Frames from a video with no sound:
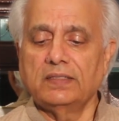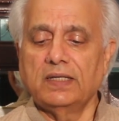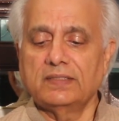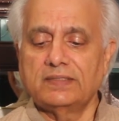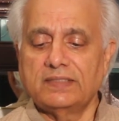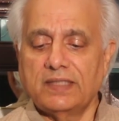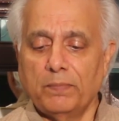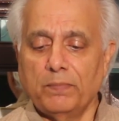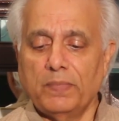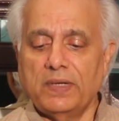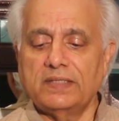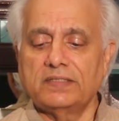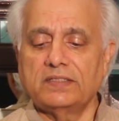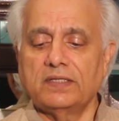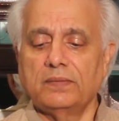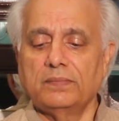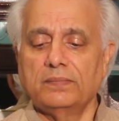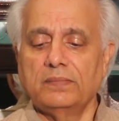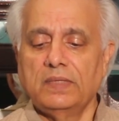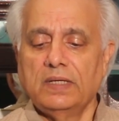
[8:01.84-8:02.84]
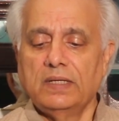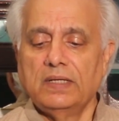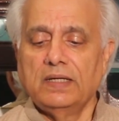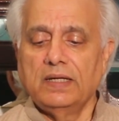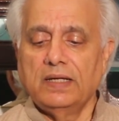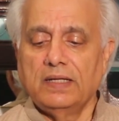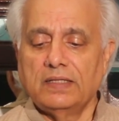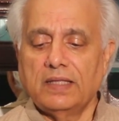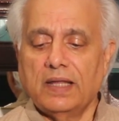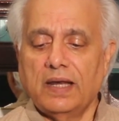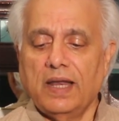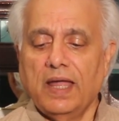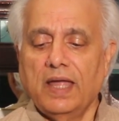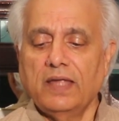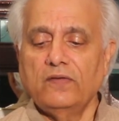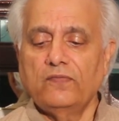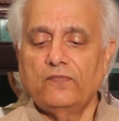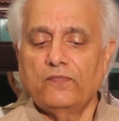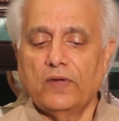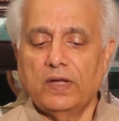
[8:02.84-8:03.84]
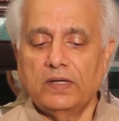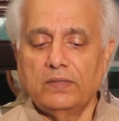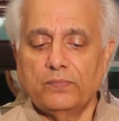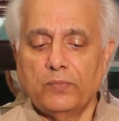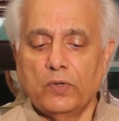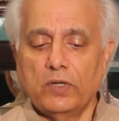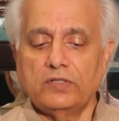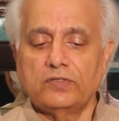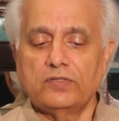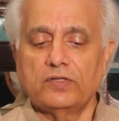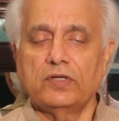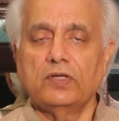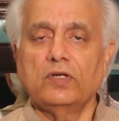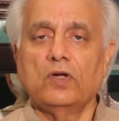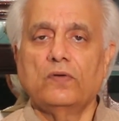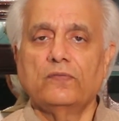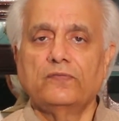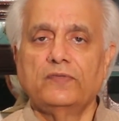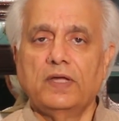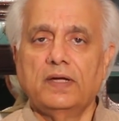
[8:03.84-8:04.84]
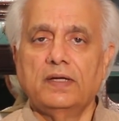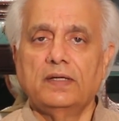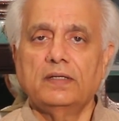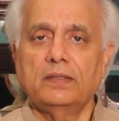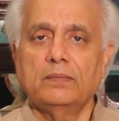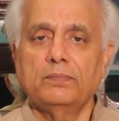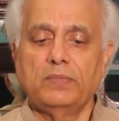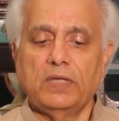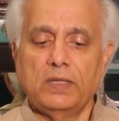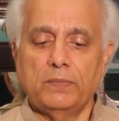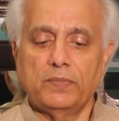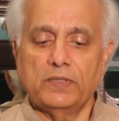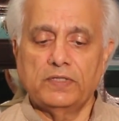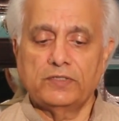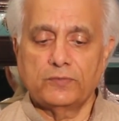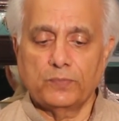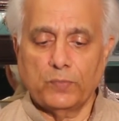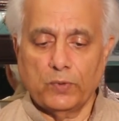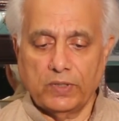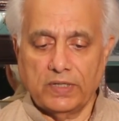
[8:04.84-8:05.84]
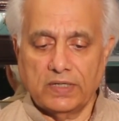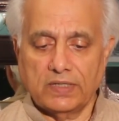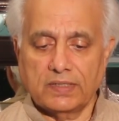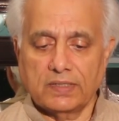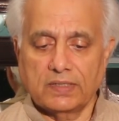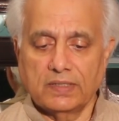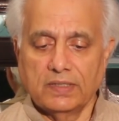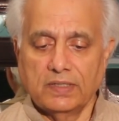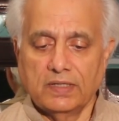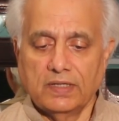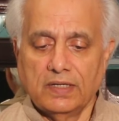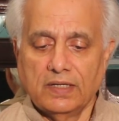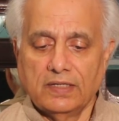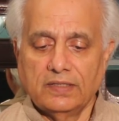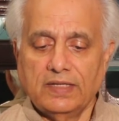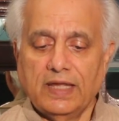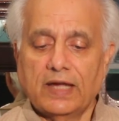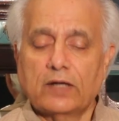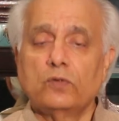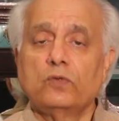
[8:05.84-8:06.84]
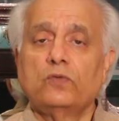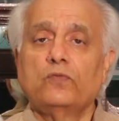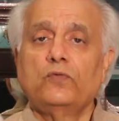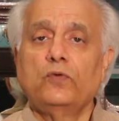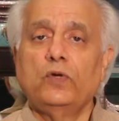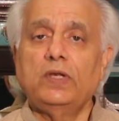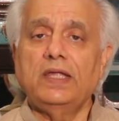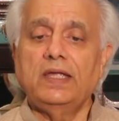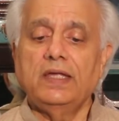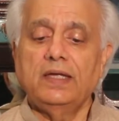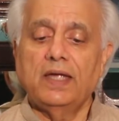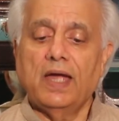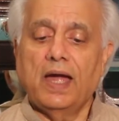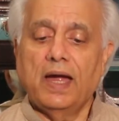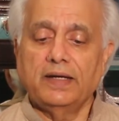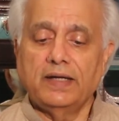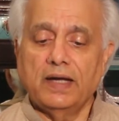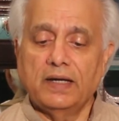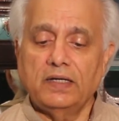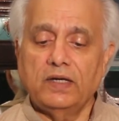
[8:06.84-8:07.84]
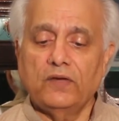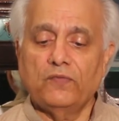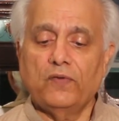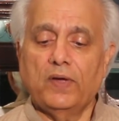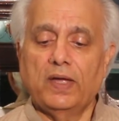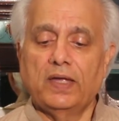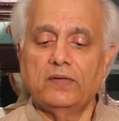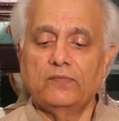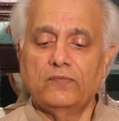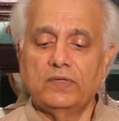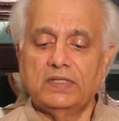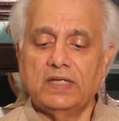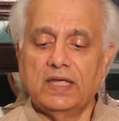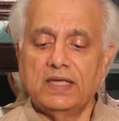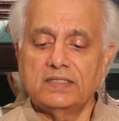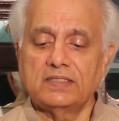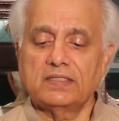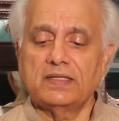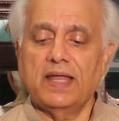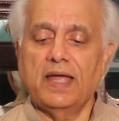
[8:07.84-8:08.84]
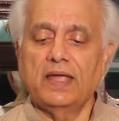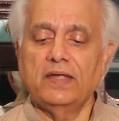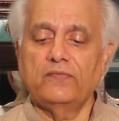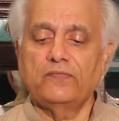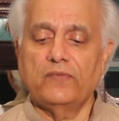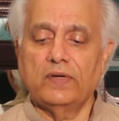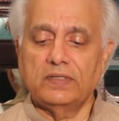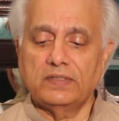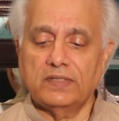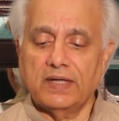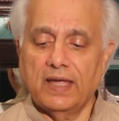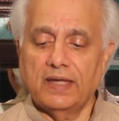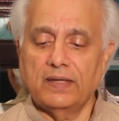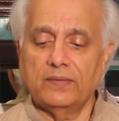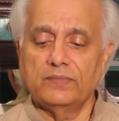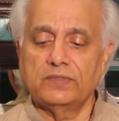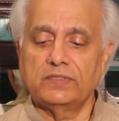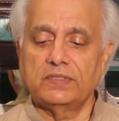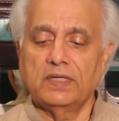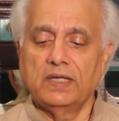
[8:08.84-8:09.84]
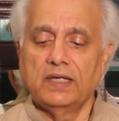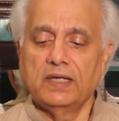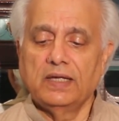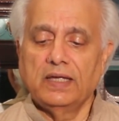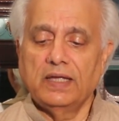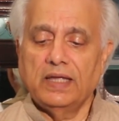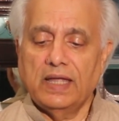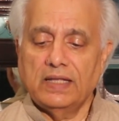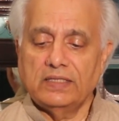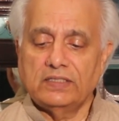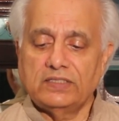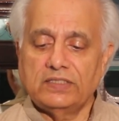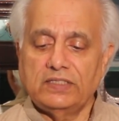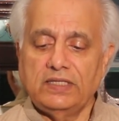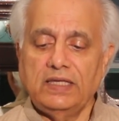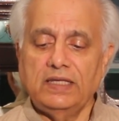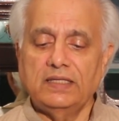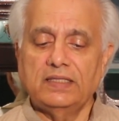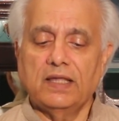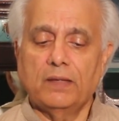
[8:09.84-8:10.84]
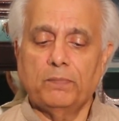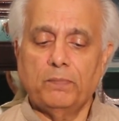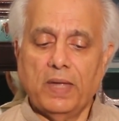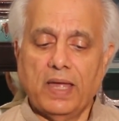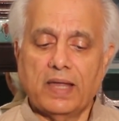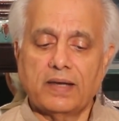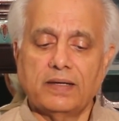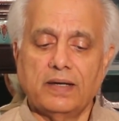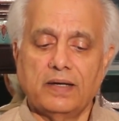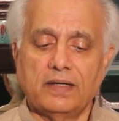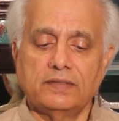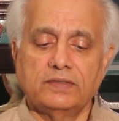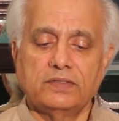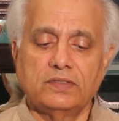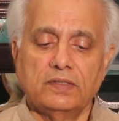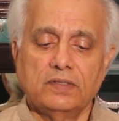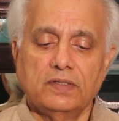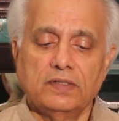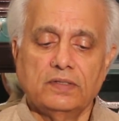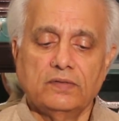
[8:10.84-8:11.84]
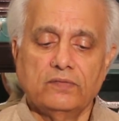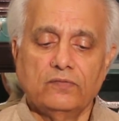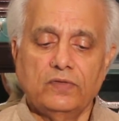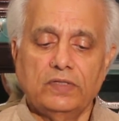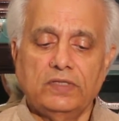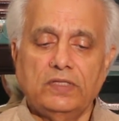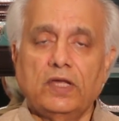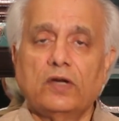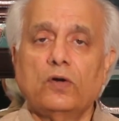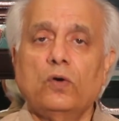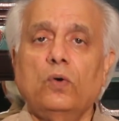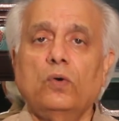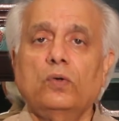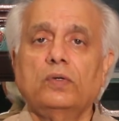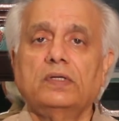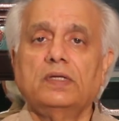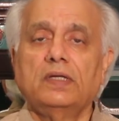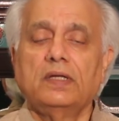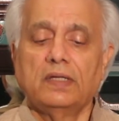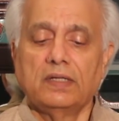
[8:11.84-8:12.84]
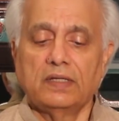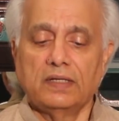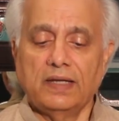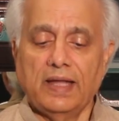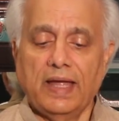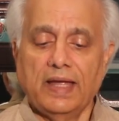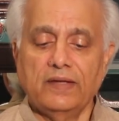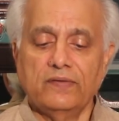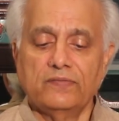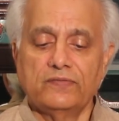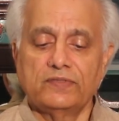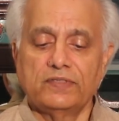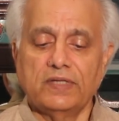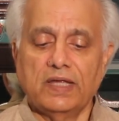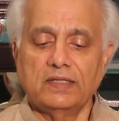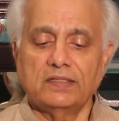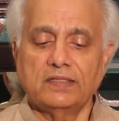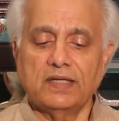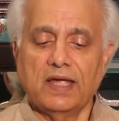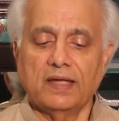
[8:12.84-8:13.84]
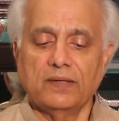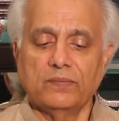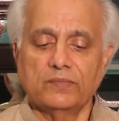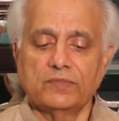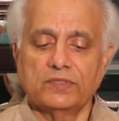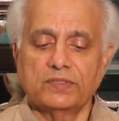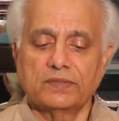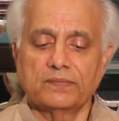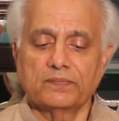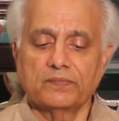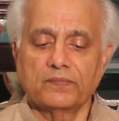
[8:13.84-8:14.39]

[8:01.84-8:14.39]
the symbolism in the life and poetry of the people's poet. They could fully identify with his life and times and see the parallels with their own lives and times.